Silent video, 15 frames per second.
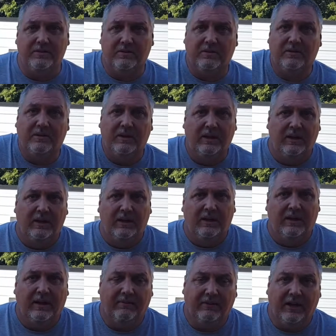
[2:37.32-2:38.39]
So
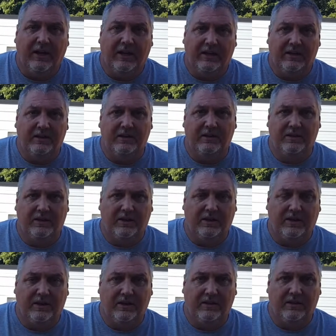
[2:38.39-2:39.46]
I've got,
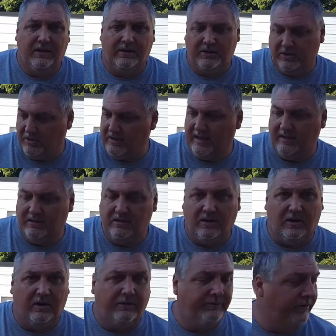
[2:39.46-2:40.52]
uh, I took that
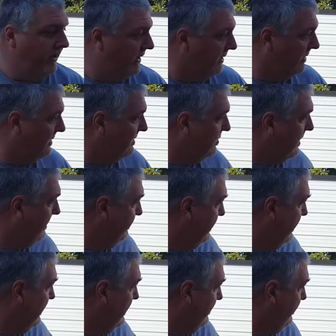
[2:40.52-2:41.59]
off and swapped
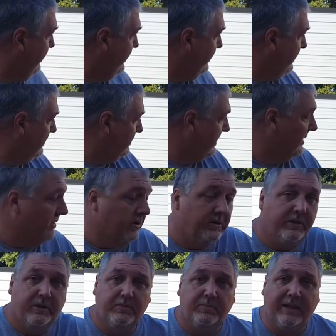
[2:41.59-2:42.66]
it out with the spindle
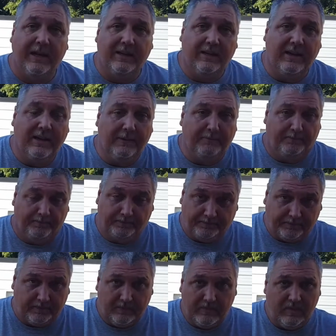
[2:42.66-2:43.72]
on this black deck.
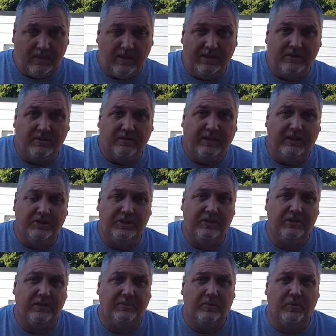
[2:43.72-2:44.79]
And so now
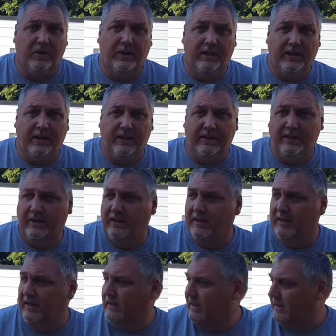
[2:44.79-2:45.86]
she's up and running again.
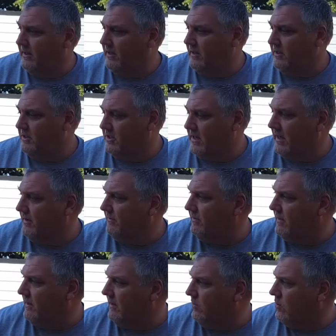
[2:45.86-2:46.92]
And then I just
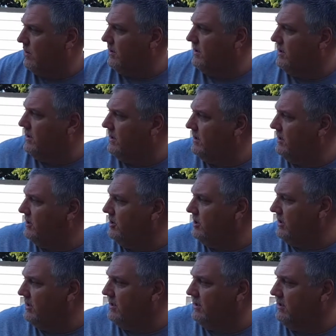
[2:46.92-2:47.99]
have the one
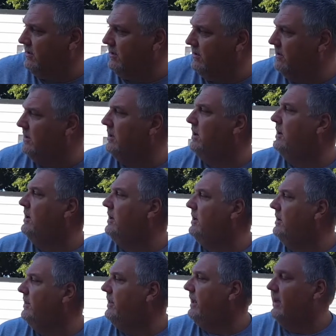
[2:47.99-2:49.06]
John Deere,
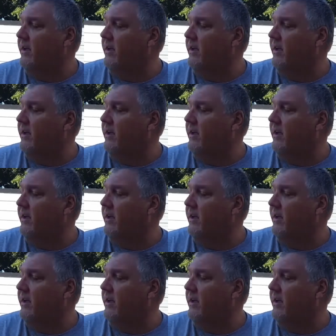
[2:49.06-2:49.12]
the